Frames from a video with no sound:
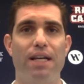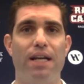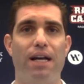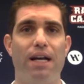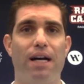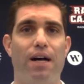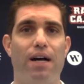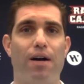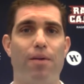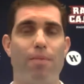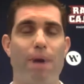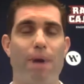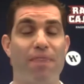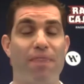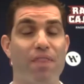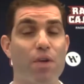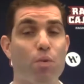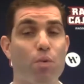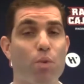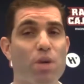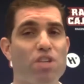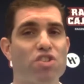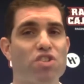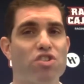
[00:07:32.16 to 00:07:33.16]
I
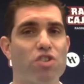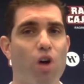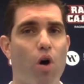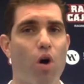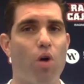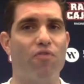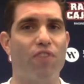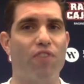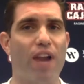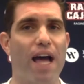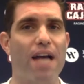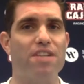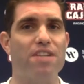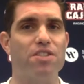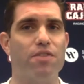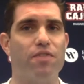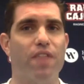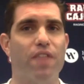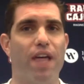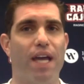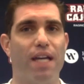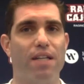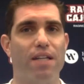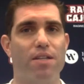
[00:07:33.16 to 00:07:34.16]
think we saw a flash of that,